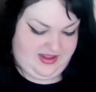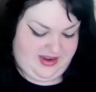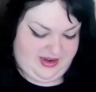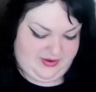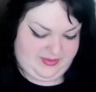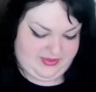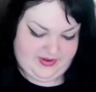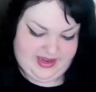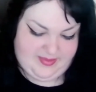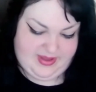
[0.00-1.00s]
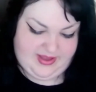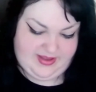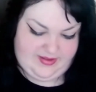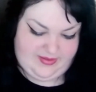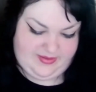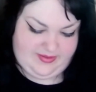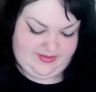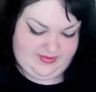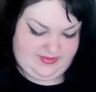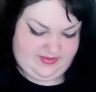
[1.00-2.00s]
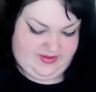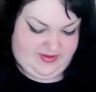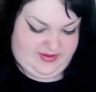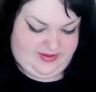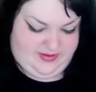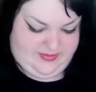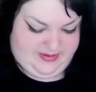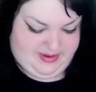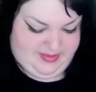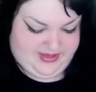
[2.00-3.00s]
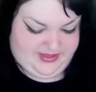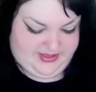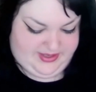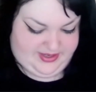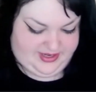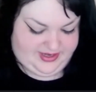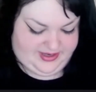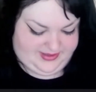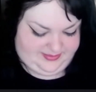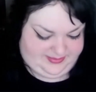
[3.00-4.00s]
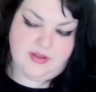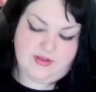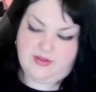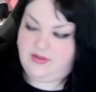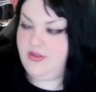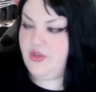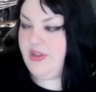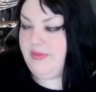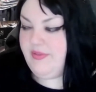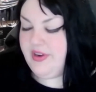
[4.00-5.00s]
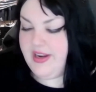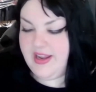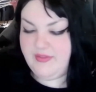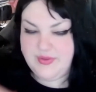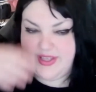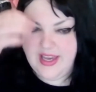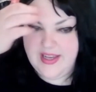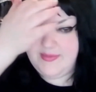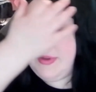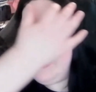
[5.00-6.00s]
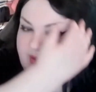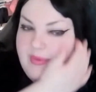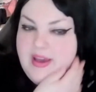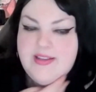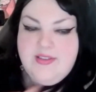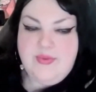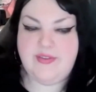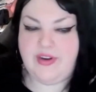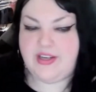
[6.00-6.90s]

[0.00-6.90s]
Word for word: You know, I'm so happy when my beasters are here. Don't let me forget I have those guest makeup bags whenever I